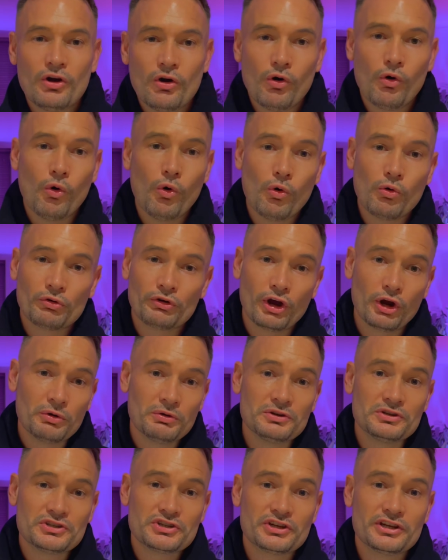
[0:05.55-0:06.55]
or
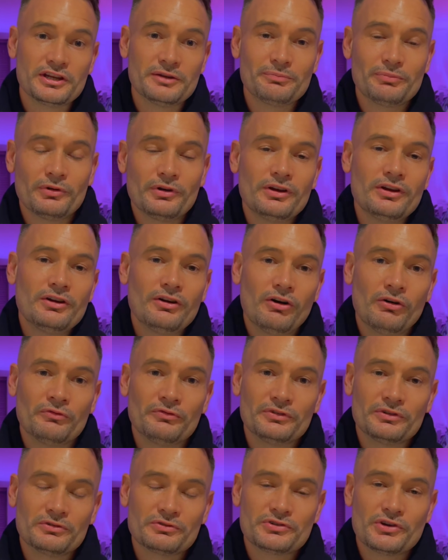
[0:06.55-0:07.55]
going cheap on the
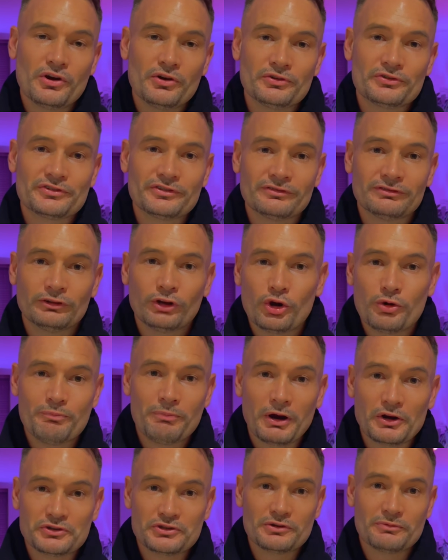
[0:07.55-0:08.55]
alternative low
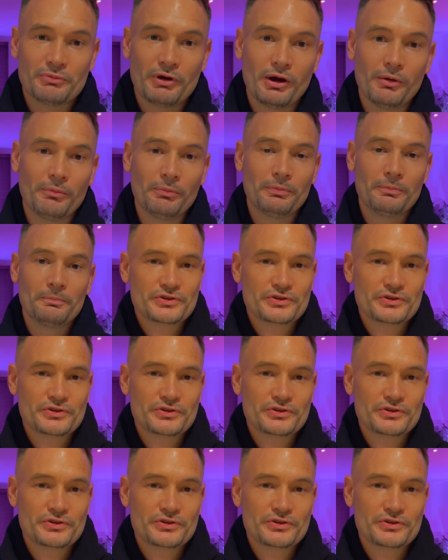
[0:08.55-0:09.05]
budget pump?